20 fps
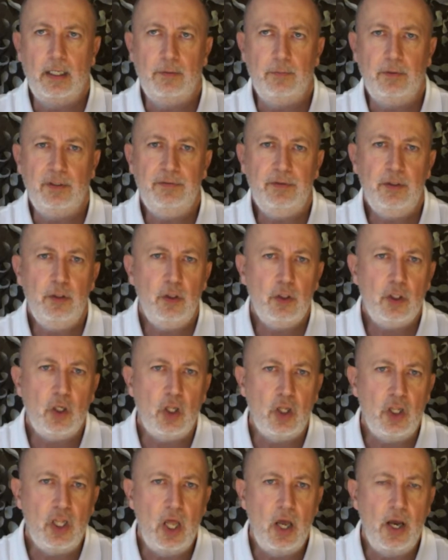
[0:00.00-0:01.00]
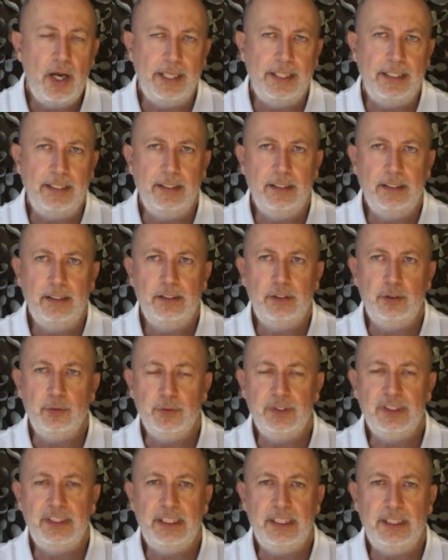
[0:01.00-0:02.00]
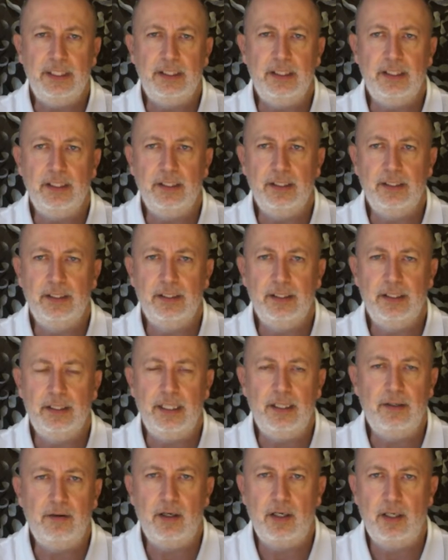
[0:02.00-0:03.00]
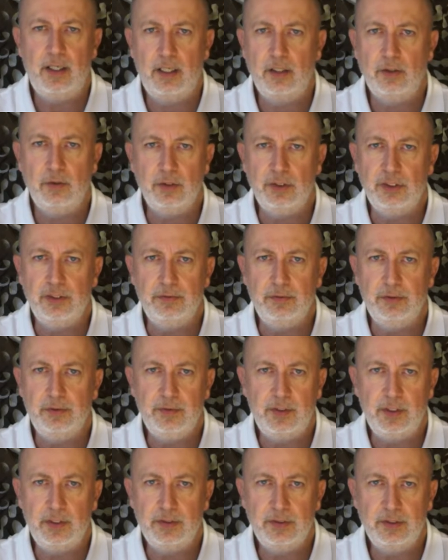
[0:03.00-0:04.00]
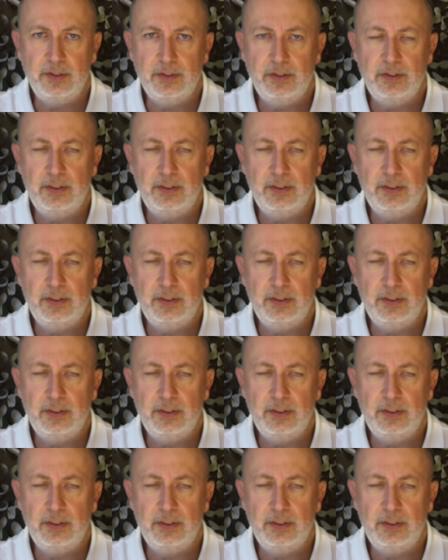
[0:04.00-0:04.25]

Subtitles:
If you look online, you'll see that there are hundreds of reviews,